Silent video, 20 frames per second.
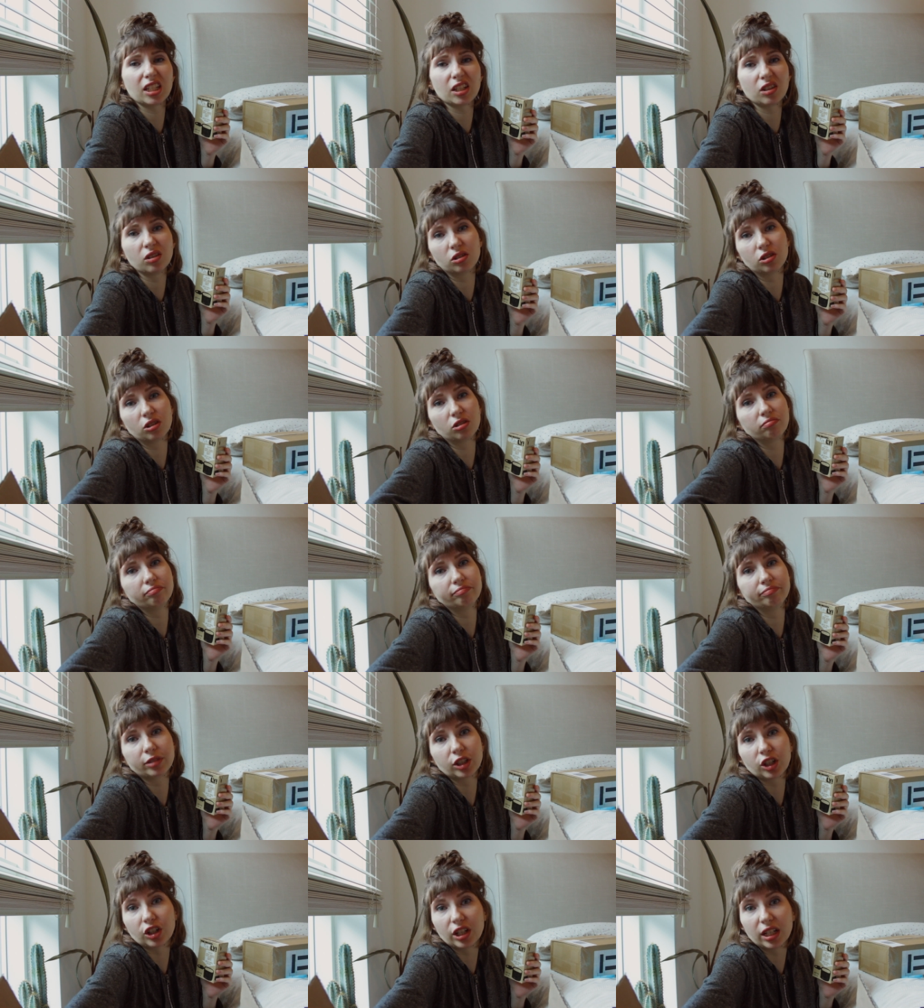single
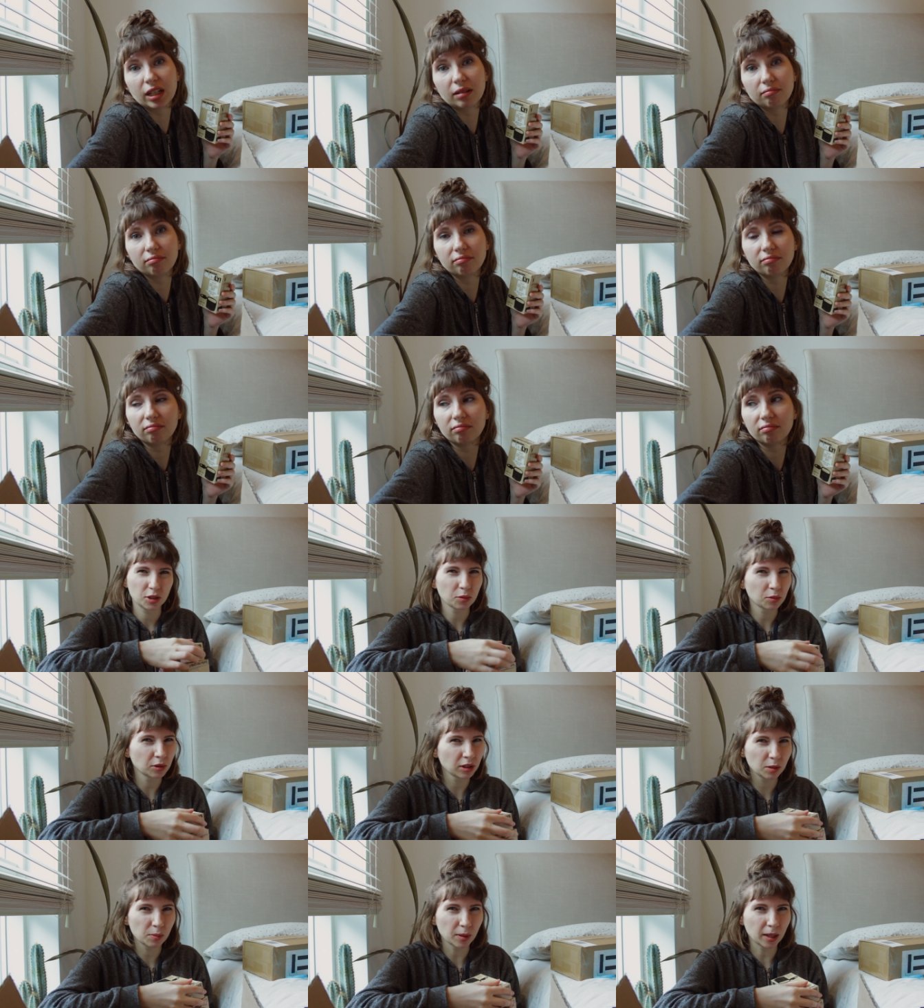cream, which
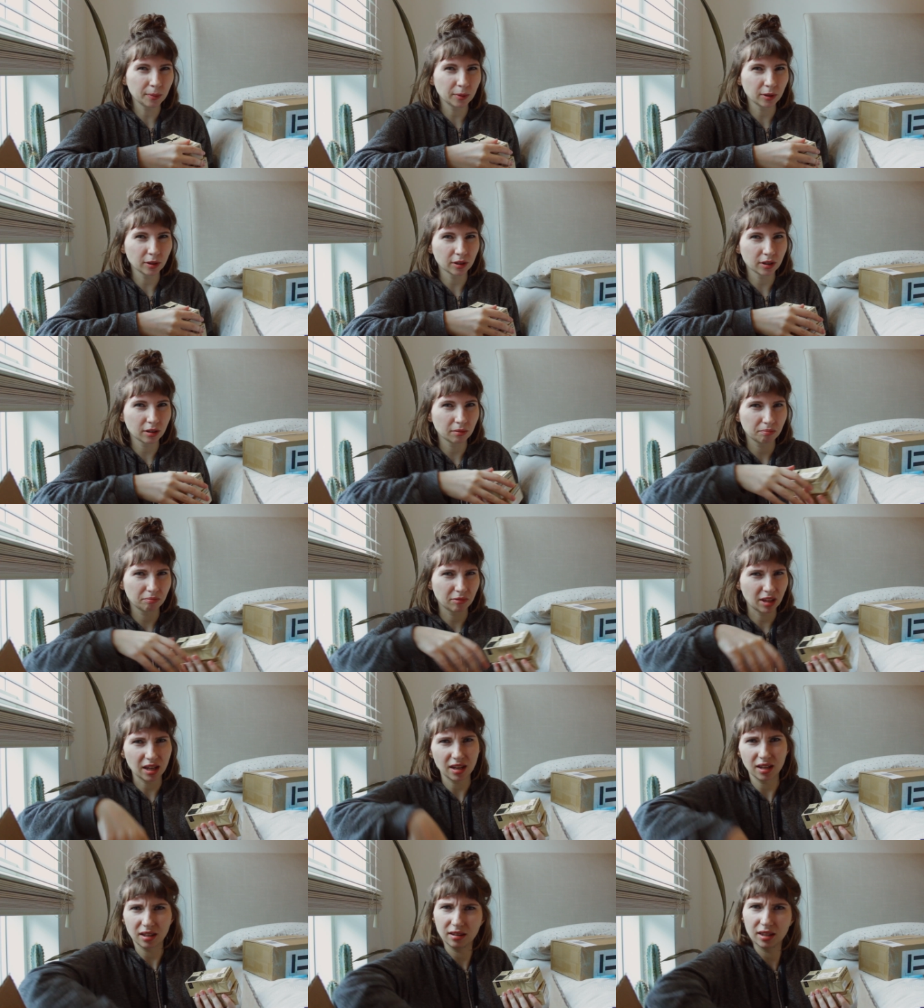is a really popular
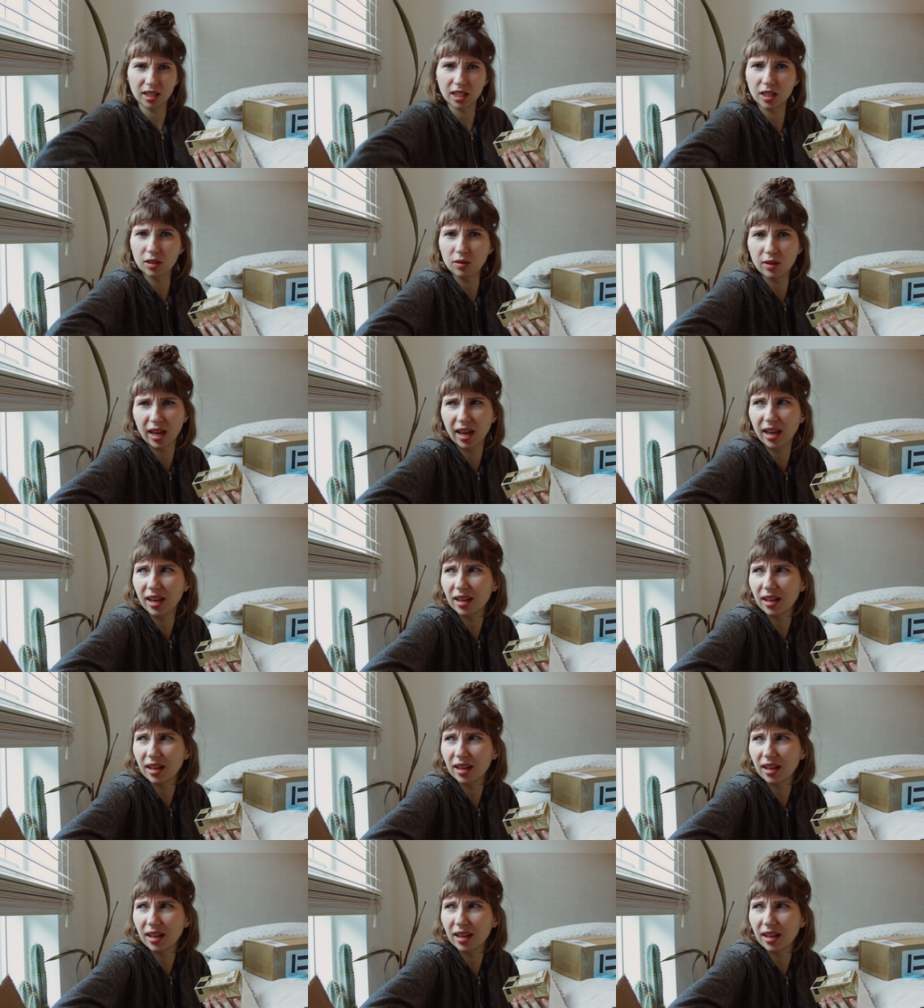thing in the UK.